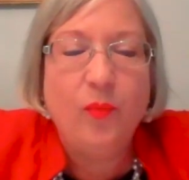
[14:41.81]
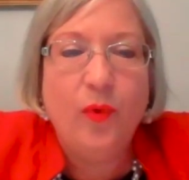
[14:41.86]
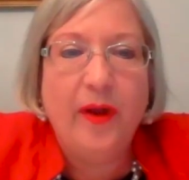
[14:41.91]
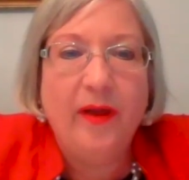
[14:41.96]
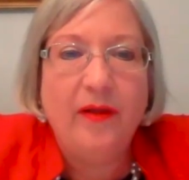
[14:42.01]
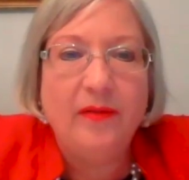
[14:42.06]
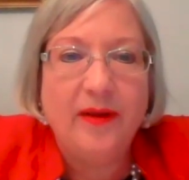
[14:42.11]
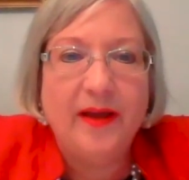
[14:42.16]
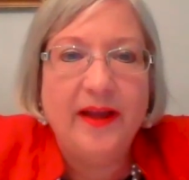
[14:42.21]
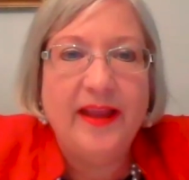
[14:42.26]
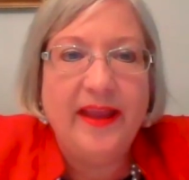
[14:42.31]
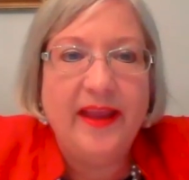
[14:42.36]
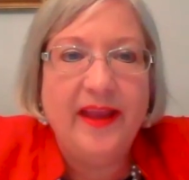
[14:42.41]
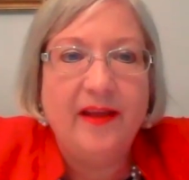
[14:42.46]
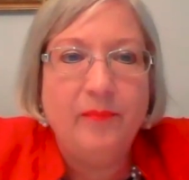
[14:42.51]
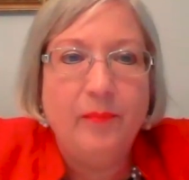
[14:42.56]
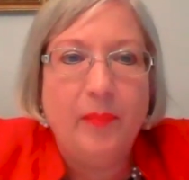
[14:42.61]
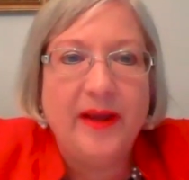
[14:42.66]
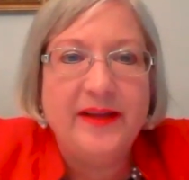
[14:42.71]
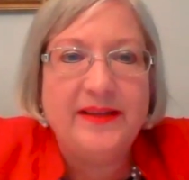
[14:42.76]
Well,
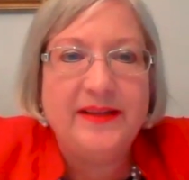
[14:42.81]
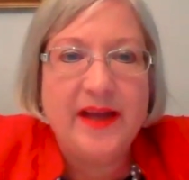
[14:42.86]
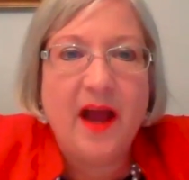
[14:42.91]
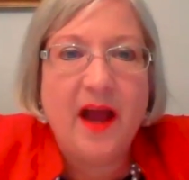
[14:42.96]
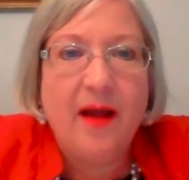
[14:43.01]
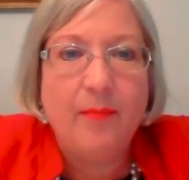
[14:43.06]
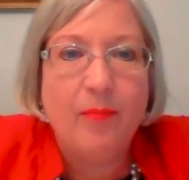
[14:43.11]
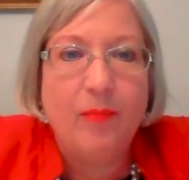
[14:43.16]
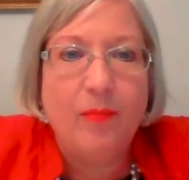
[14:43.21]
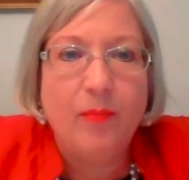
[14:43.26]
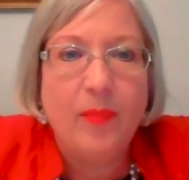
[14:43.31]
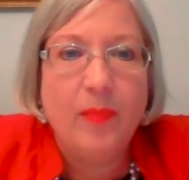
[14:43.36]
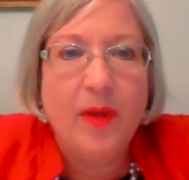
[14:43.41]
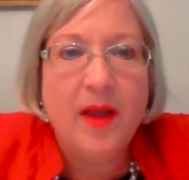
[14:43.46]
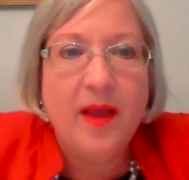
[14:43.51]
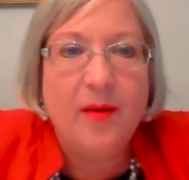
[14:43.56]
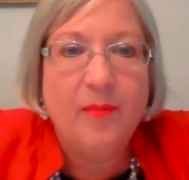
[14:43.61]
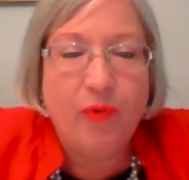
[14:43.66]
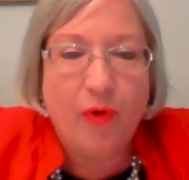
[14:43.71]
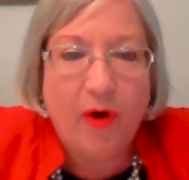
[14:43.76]
again, my top
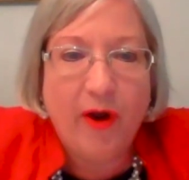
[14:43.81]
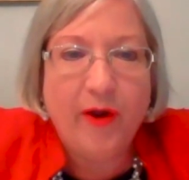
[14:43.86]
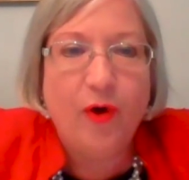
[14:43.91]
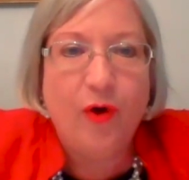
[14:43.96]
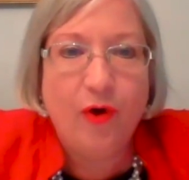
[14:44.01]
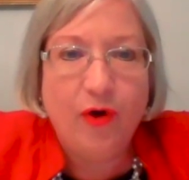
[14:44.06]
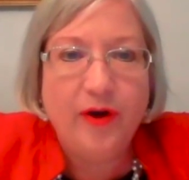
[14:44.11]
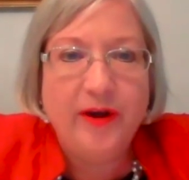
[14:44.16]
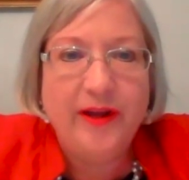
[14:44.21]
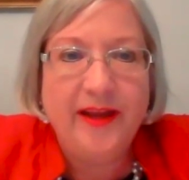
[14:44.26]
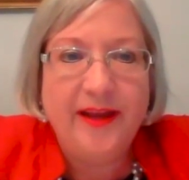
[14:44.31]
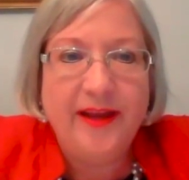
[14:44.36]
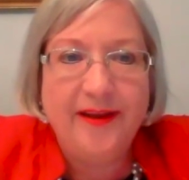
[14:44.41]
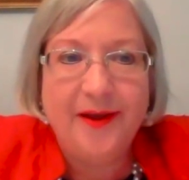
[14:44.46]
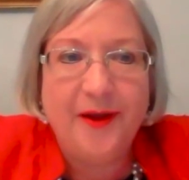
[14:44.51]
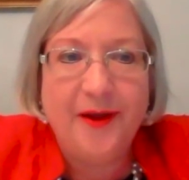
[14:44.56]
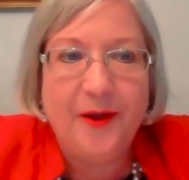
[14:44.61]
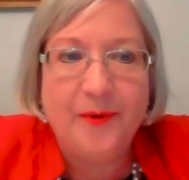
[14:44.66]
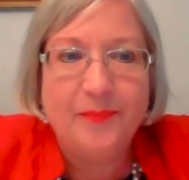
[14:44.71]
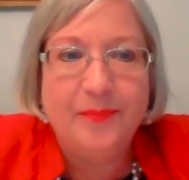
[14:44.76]
priority
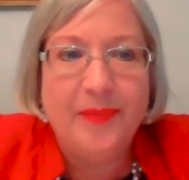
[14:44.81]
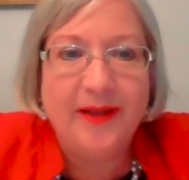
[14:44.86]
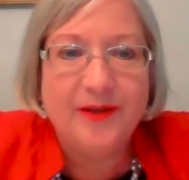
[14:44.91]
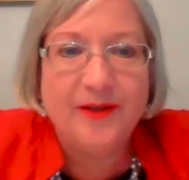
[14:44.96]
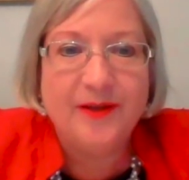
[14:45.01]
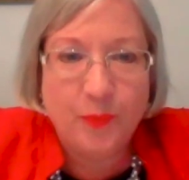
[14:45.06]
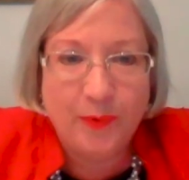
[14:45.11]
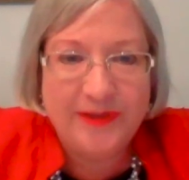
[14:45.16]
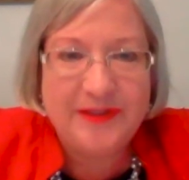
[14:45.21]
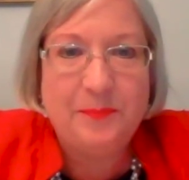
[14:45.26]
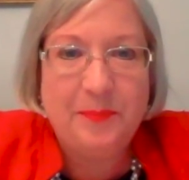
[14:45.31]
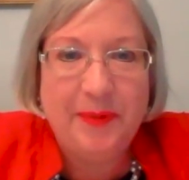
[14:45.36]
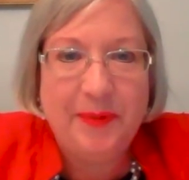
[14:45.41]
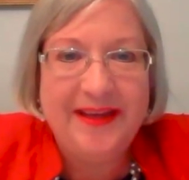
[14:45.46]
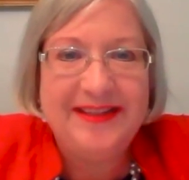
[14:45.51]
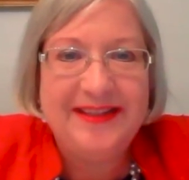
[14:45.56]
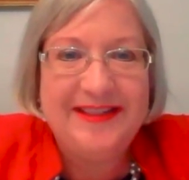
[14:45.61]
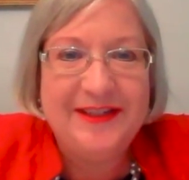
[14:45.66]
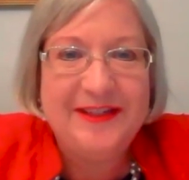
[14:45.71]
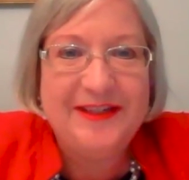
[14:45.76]
as we
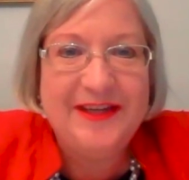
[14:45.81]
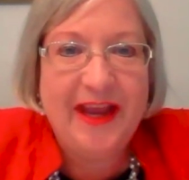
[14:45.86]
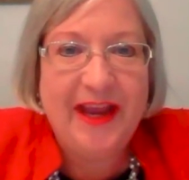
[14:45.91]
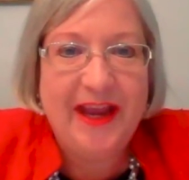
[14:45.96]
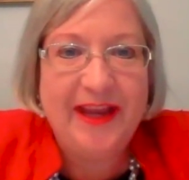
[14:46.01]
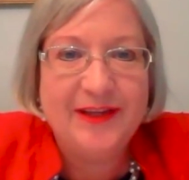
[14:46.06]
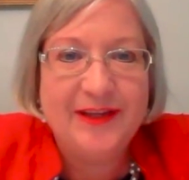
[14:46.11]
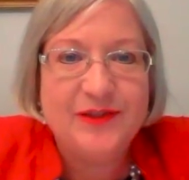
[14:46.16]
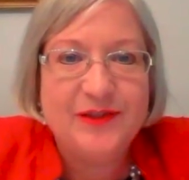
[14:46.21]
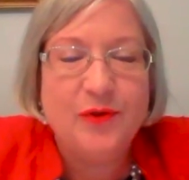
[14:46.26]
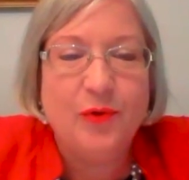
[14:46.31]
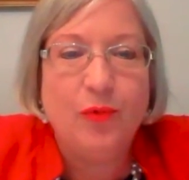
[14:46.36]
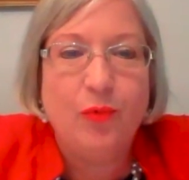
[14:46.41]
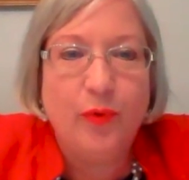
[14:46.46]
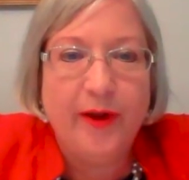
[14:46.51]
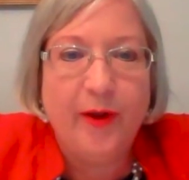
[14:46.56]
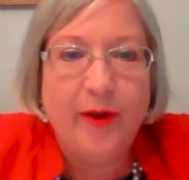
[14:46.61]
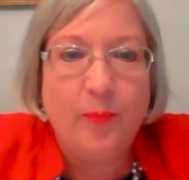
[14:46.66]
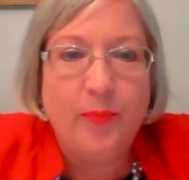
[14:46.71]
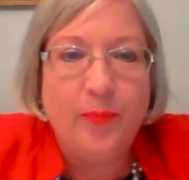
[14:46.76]
speak today is the
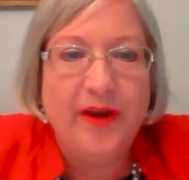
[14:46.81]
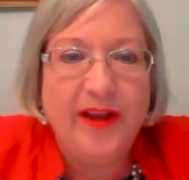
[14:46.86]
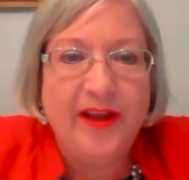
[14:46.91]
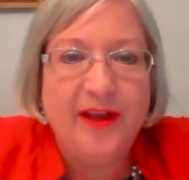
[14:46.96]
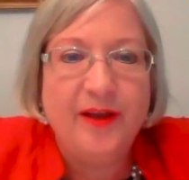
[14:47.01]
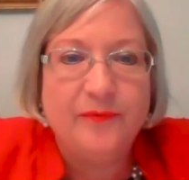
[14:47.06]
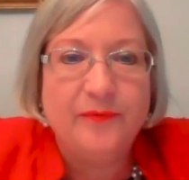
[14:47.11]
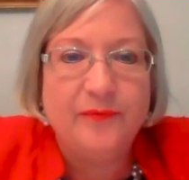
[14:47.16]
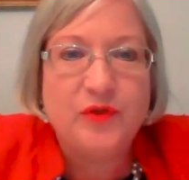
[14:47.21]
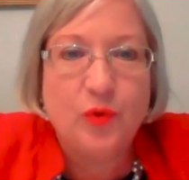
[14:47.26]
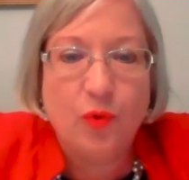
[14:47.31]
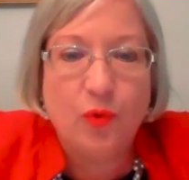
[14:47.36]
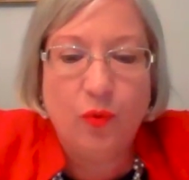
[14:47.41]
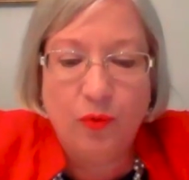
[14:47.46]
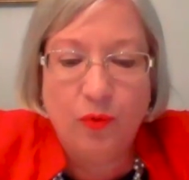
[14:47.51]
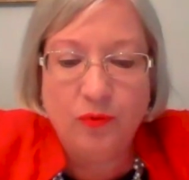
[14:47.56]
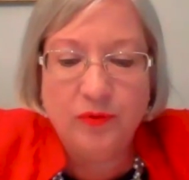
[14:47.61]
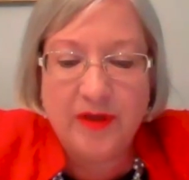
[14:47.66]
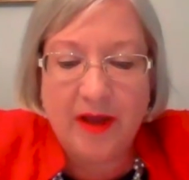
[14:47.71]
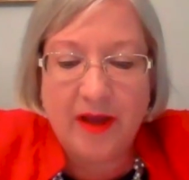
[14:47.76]
reopening of
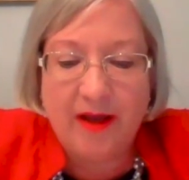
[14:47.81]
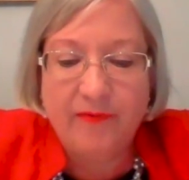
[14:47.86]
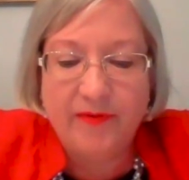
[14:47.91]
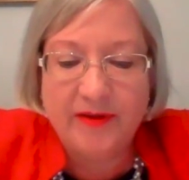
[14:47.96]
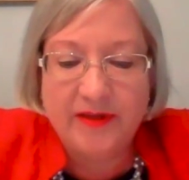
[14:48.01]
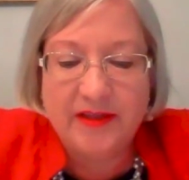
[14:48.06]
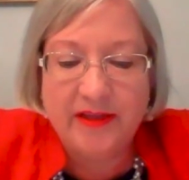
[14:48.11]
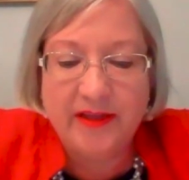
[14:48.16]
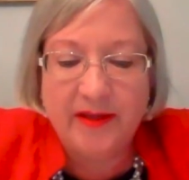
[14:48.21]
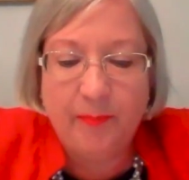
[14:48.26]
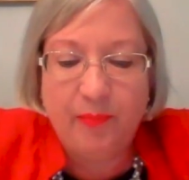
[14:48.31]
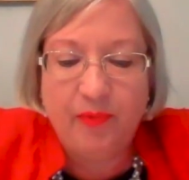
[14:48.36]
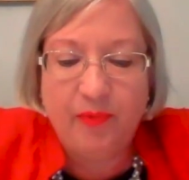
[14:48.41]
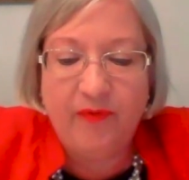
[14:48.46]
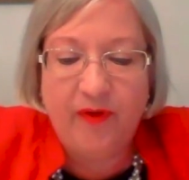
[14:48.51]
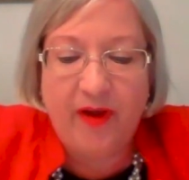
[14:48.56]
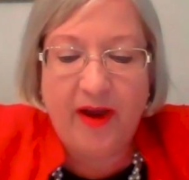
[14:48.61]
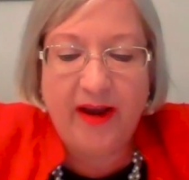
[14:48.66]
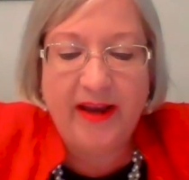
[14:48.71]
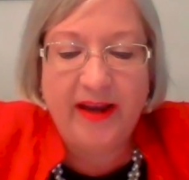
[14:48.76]
schools, obviously
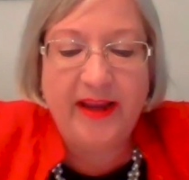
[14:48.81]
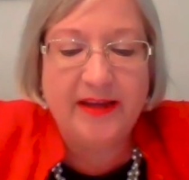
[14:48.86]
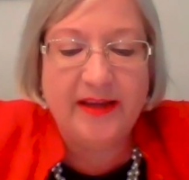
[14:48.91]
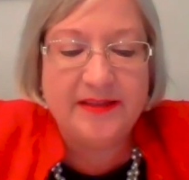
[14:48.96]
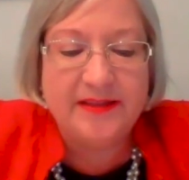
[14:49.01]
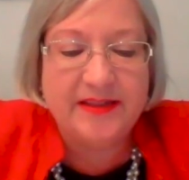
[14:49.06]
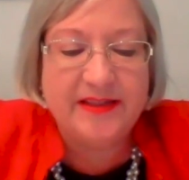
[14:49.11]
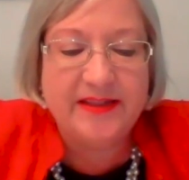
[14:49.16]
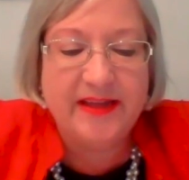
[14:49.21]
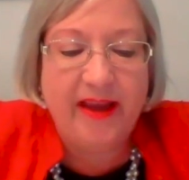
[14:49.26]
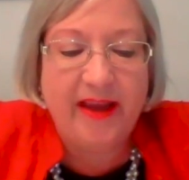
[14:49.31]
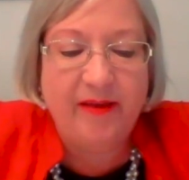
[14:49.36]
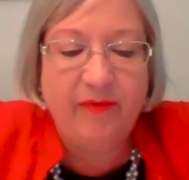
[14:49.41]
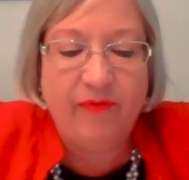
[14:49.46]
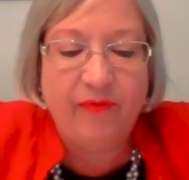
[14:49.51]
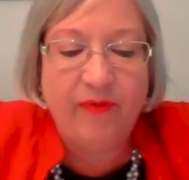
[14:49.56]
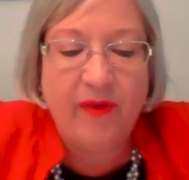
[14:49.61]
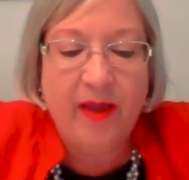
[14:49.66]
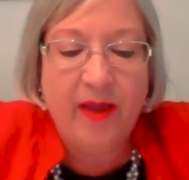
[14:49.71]
providing a safe